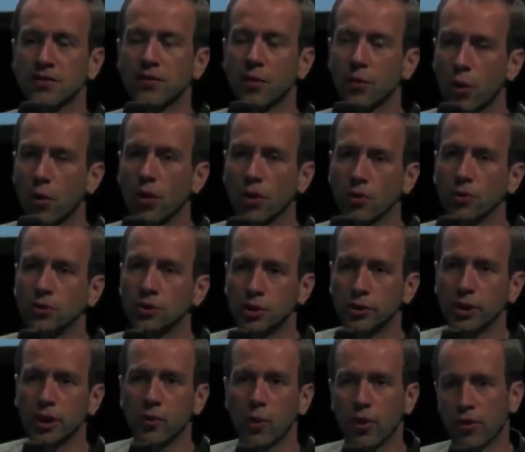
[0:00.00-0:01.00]
for what you're
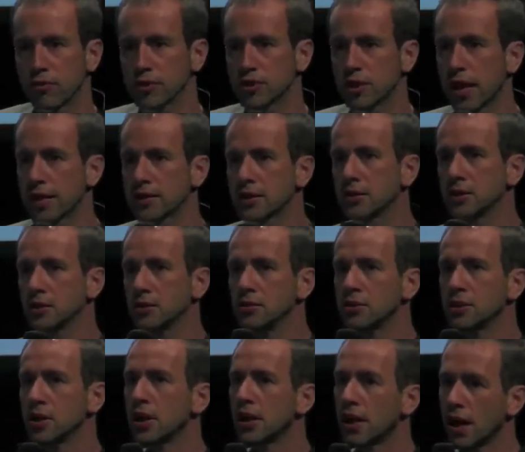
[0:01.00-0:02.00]
doing, whether it's an attitude,